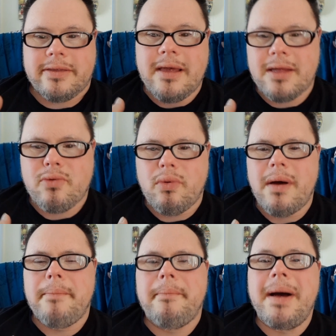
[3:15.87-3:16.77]
That's
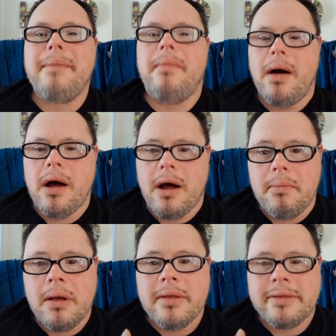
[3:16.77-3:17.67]
what my
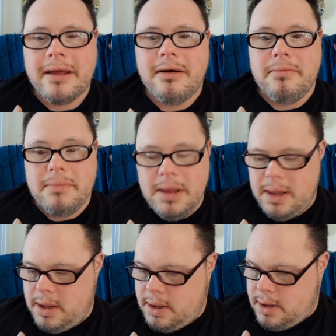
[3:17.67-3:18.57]
mom tell
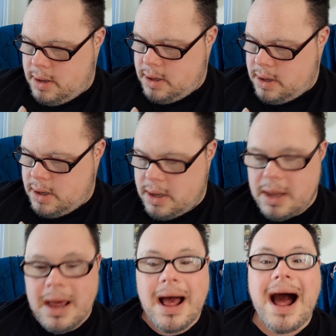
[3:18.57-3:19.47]
me.
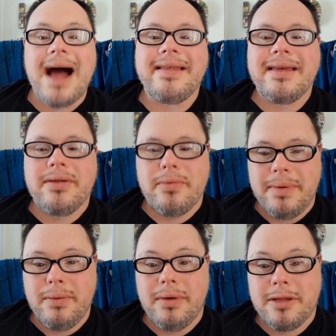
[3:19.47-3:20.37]
I need to
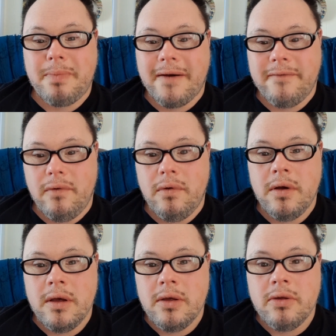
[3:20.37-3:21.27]
be respectful
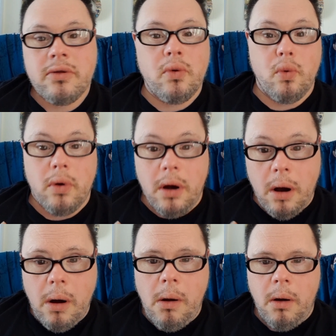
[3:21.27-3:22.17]
to
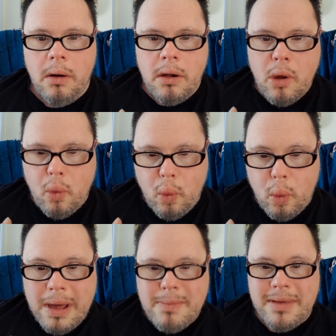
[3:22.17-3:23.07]
all
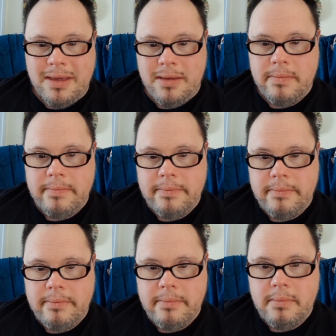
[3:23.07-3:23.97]
women.
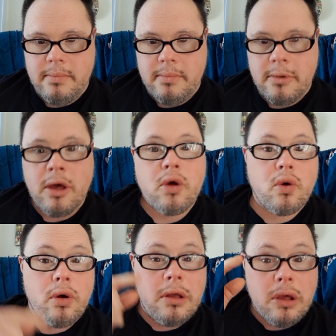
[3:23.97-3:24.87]

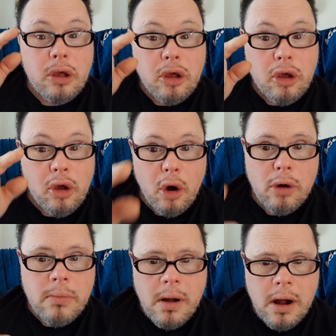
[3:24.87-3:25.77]
including
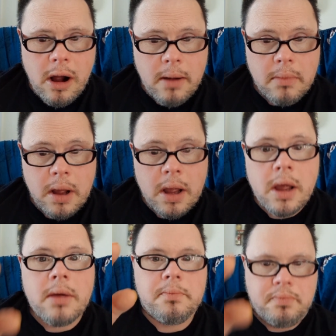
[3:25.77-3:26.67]
your mom,
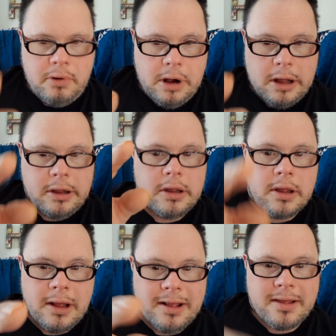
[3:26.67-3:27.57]
Brian
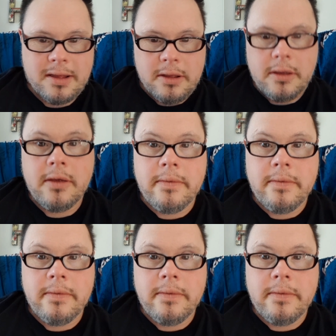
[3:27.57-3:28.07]
Hudson